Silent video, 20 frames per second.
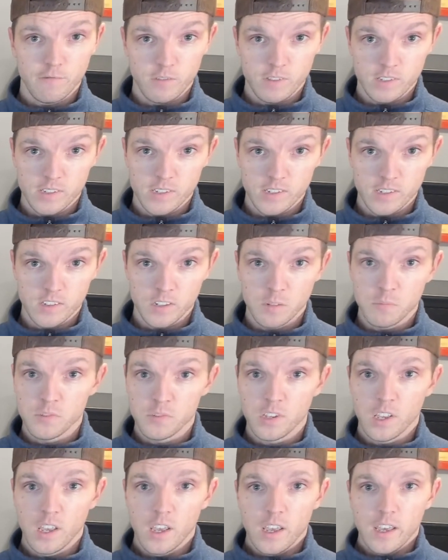for the
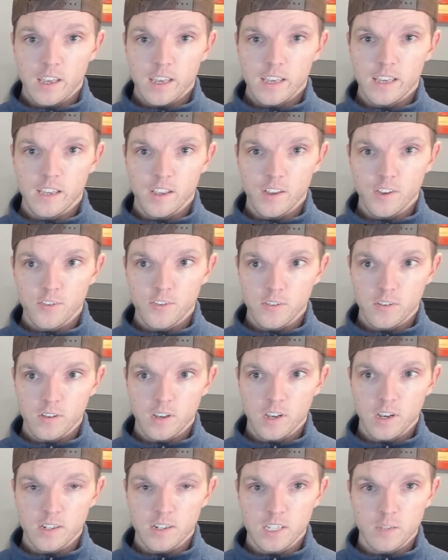systems is
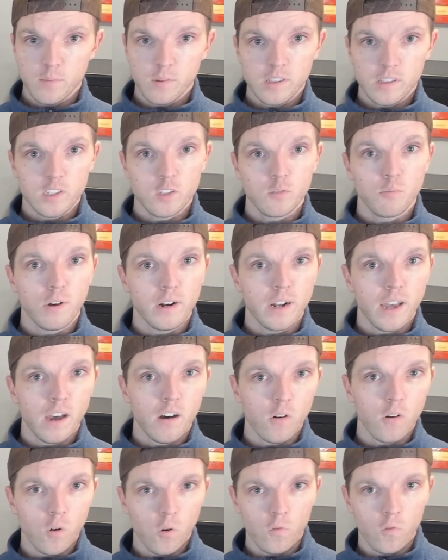uh, typically spread
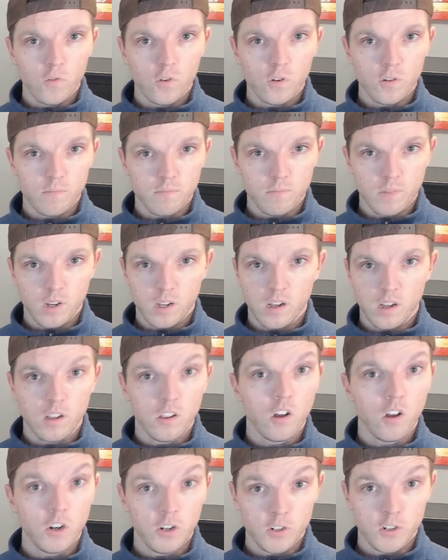out over a, a
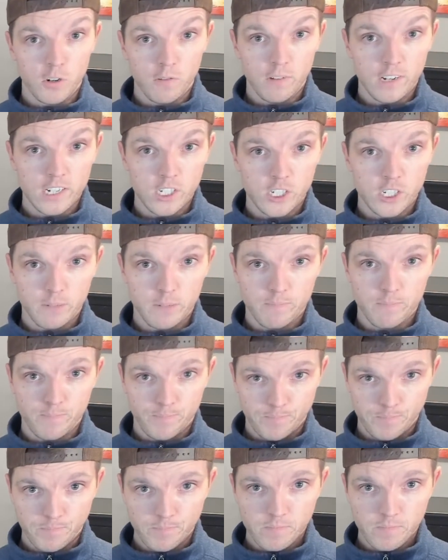longer duration,
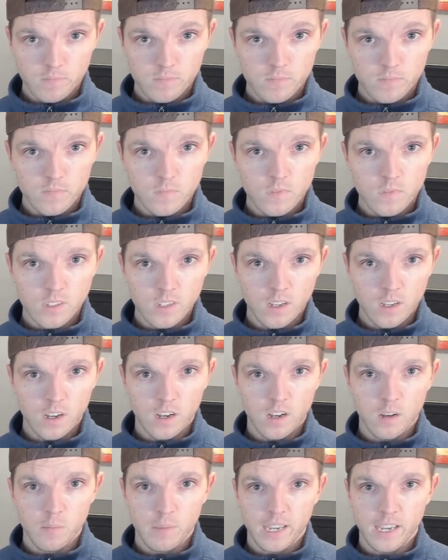
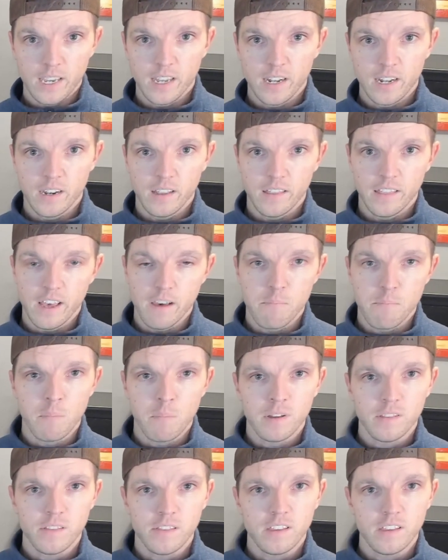um, and that
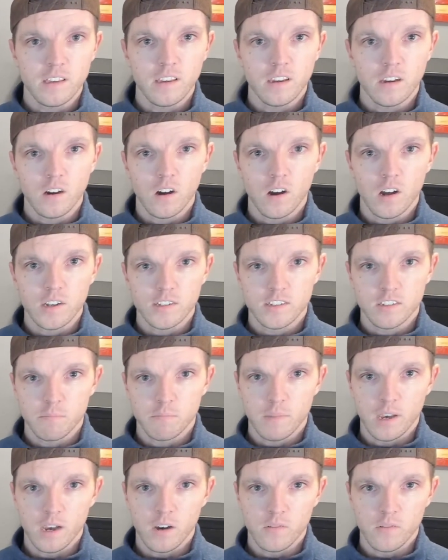monthly cost
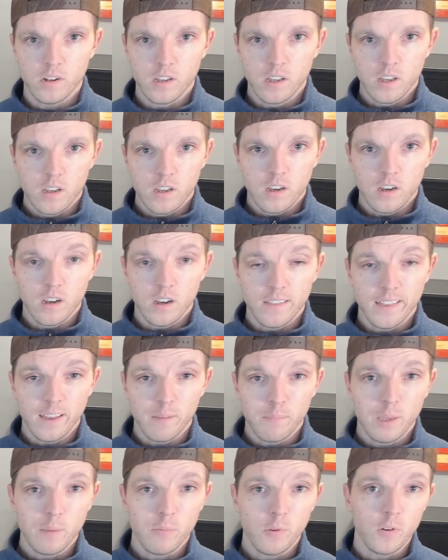amount uh,
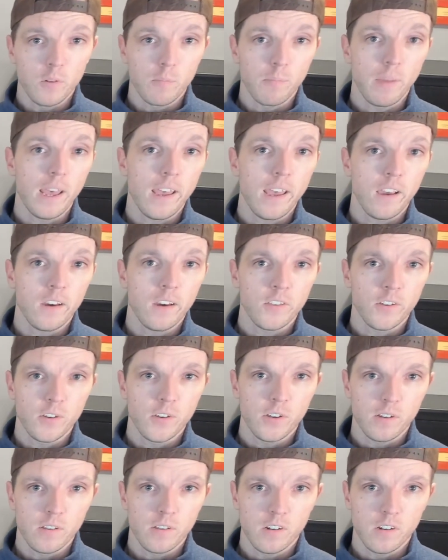that people are paying on
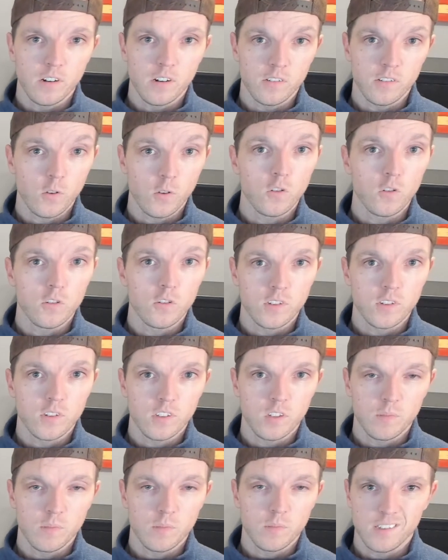their, their solar
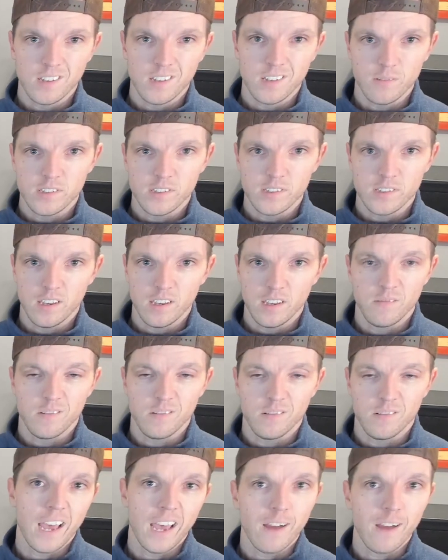system is, I would say,
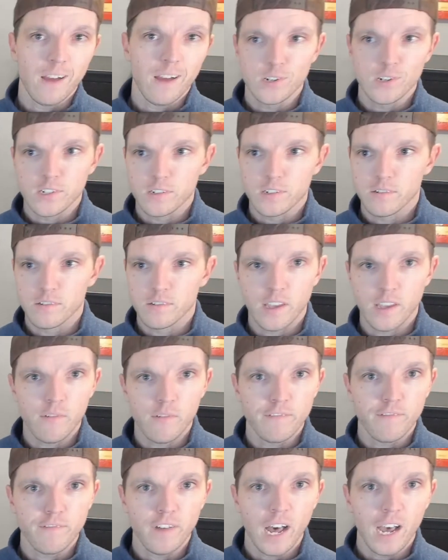on average,
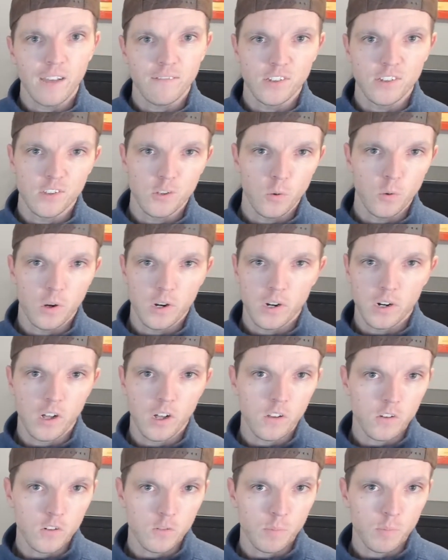$75 to
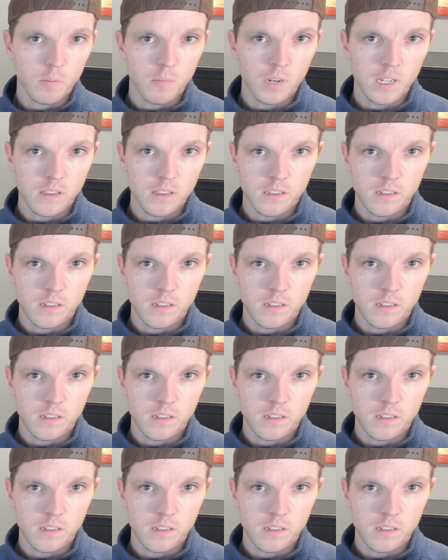$200 per month.